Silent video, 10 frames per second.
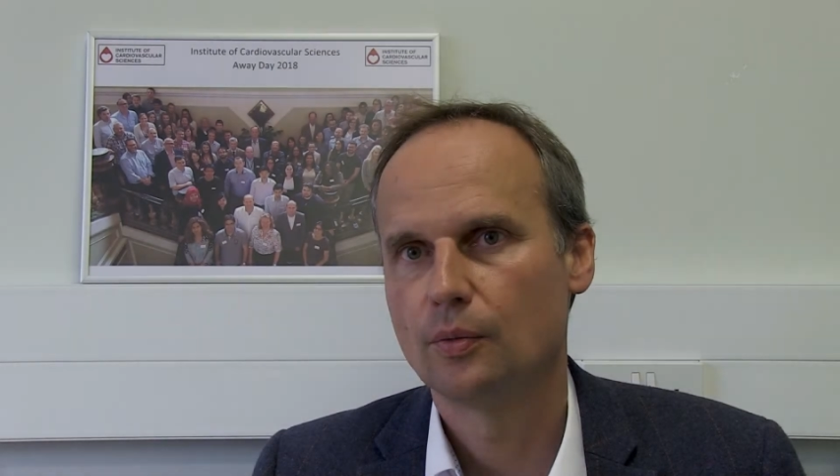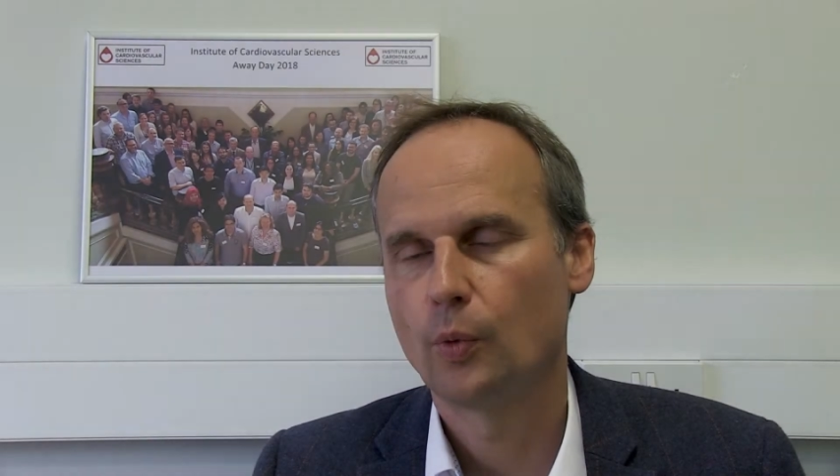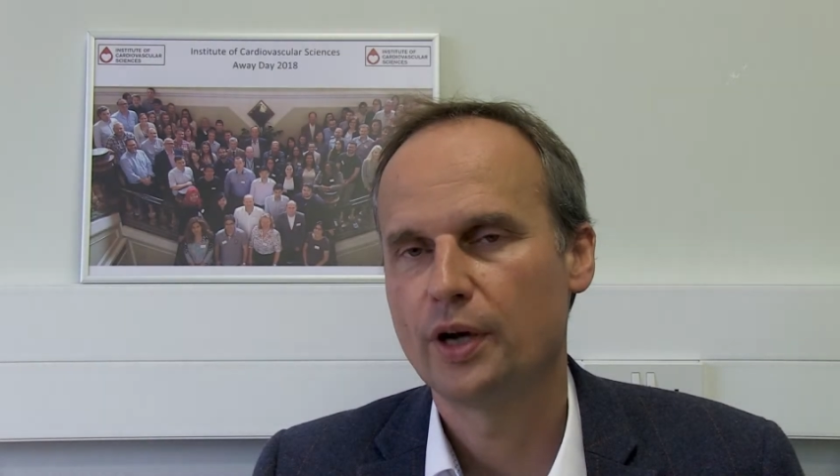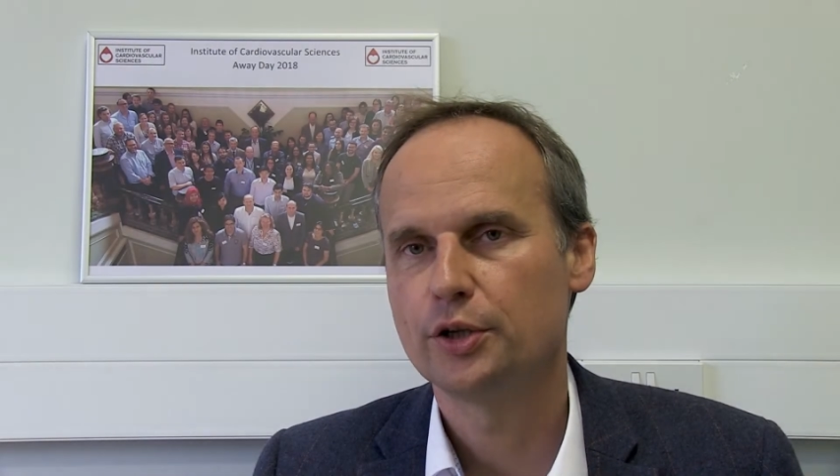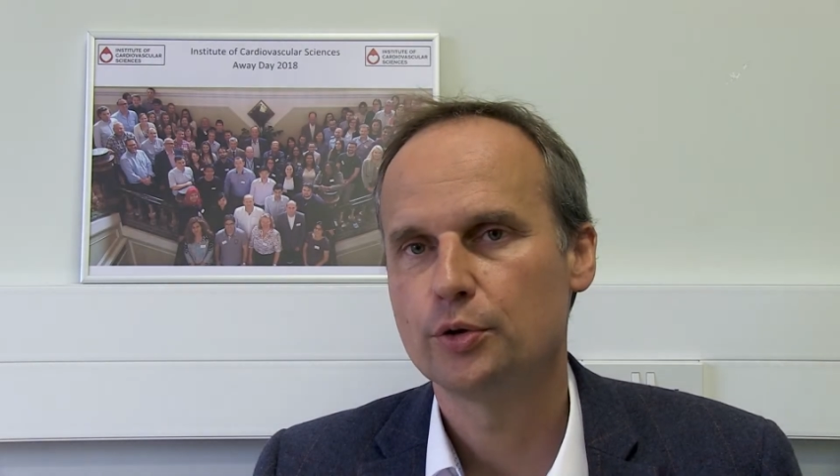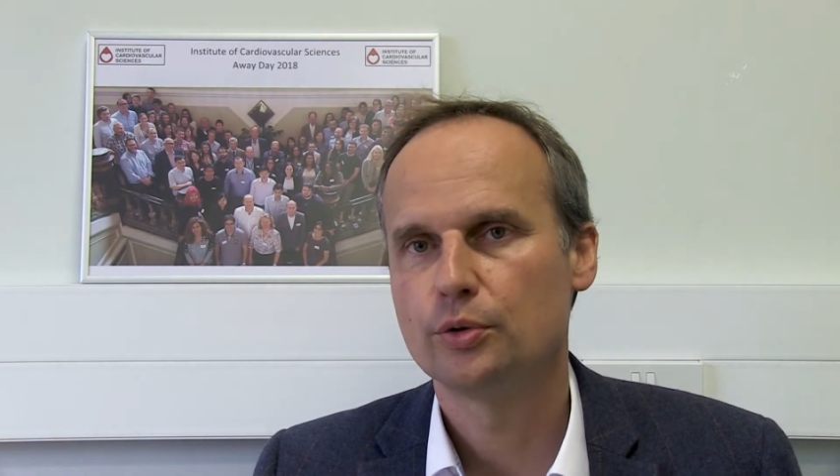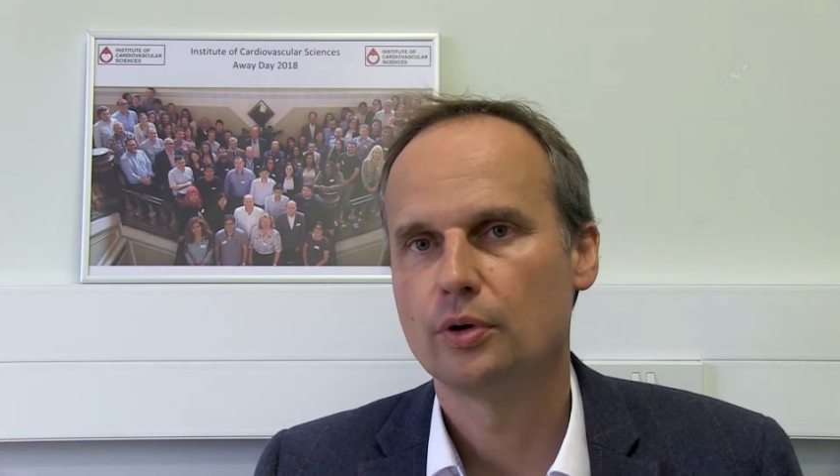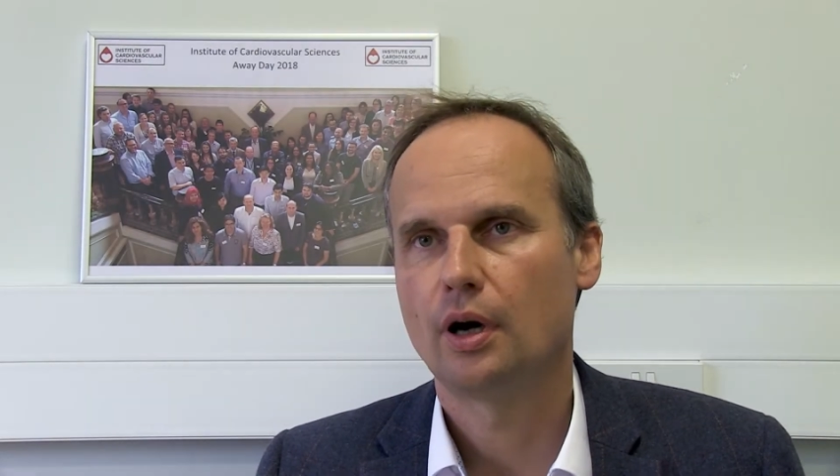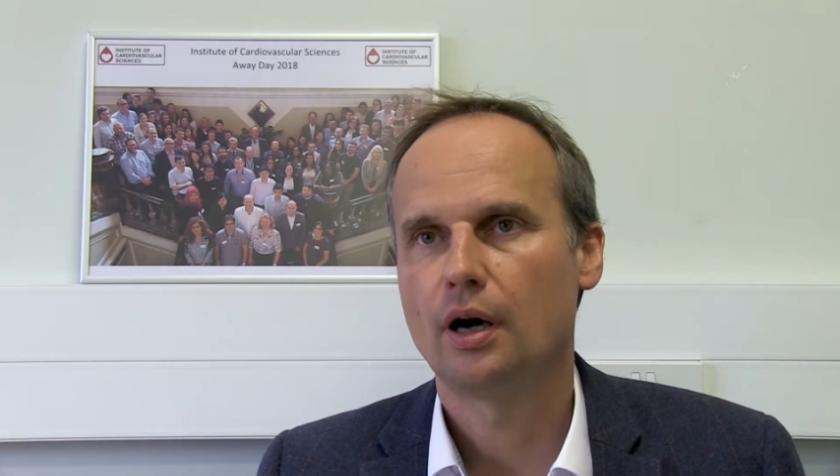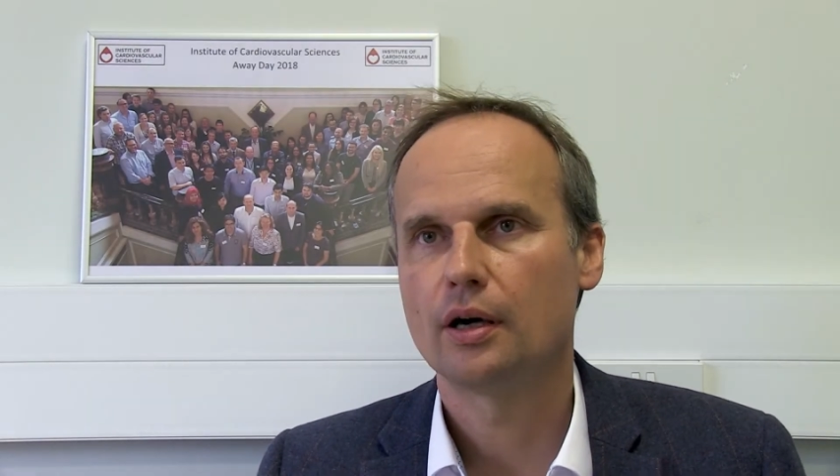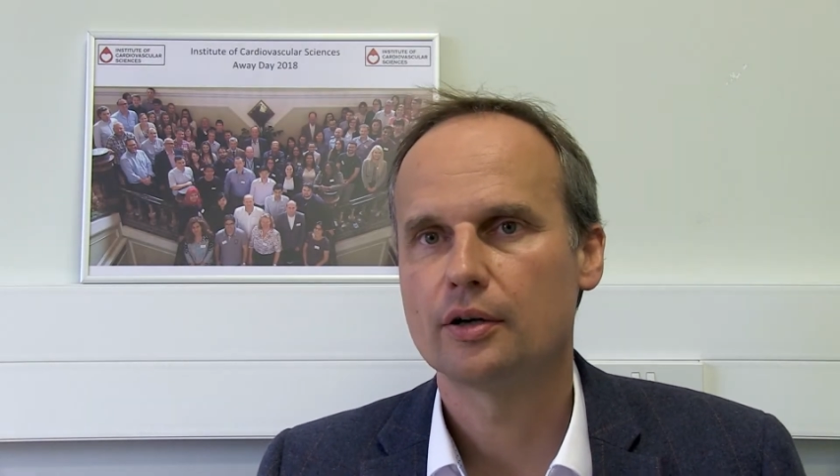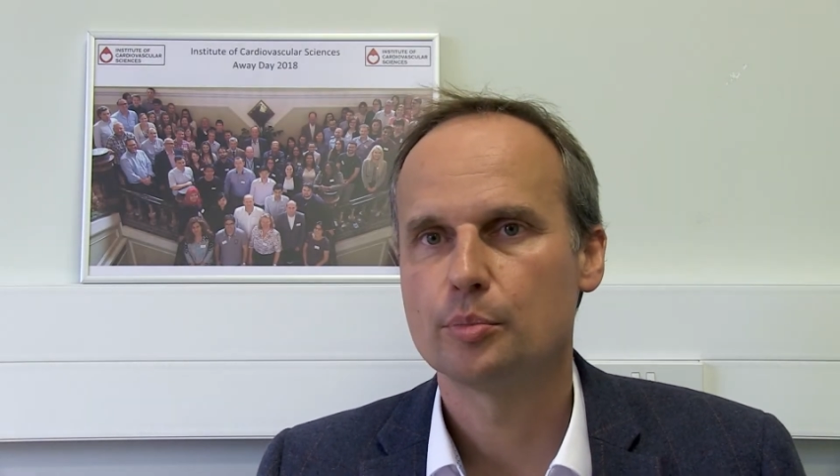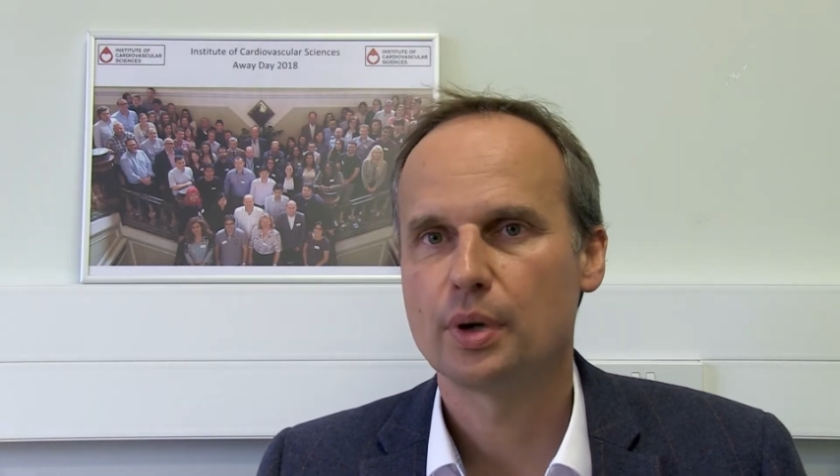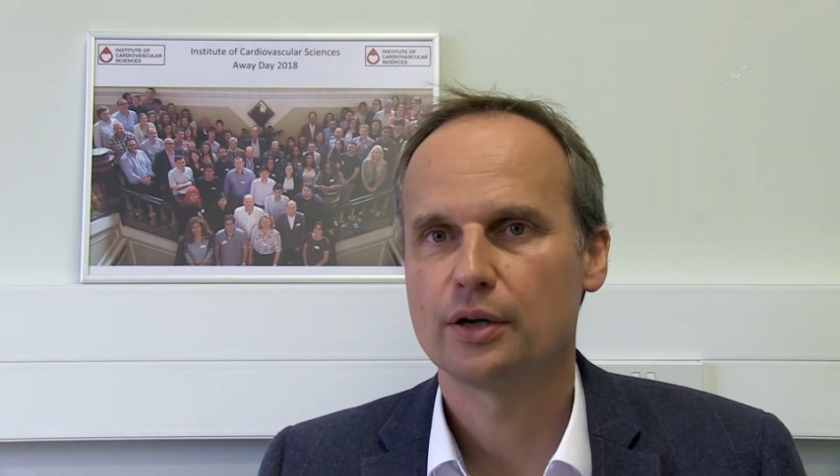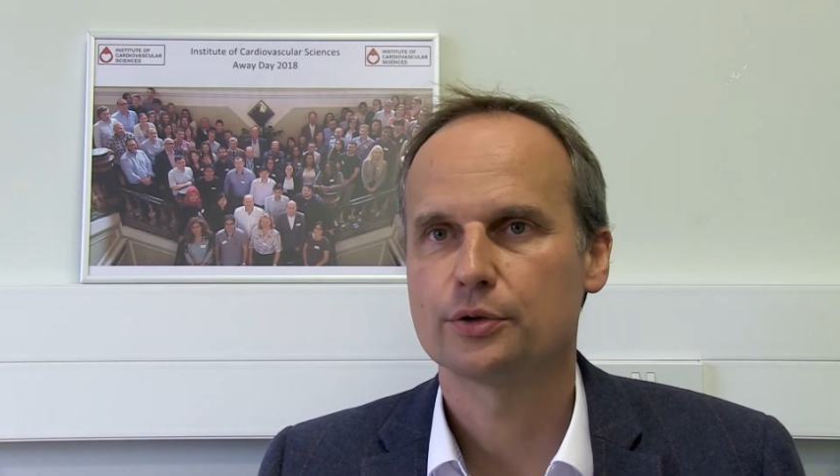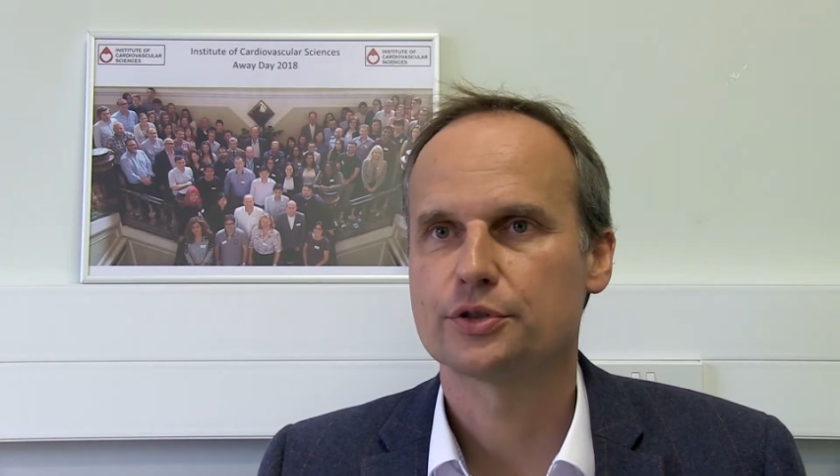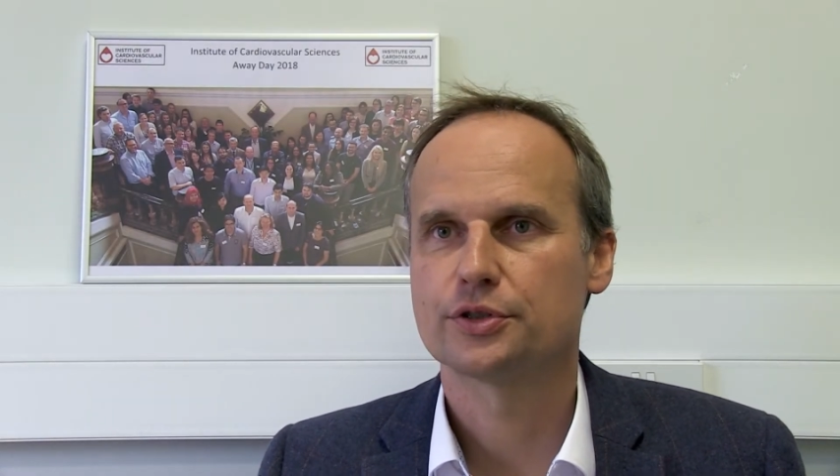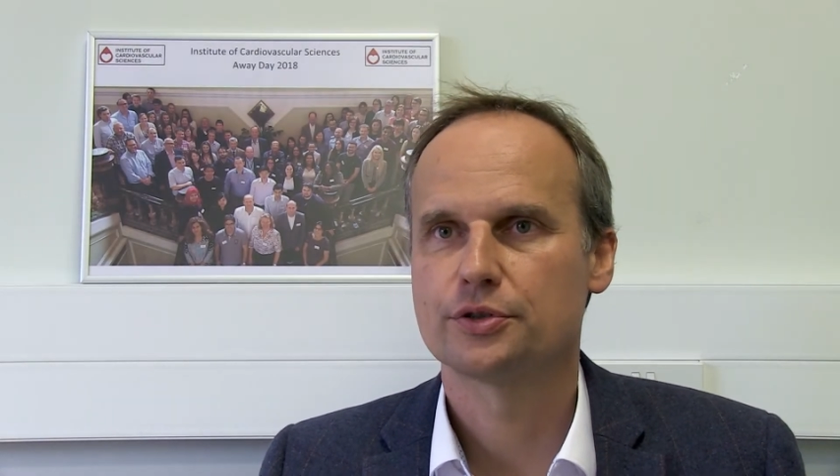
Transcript: when you are about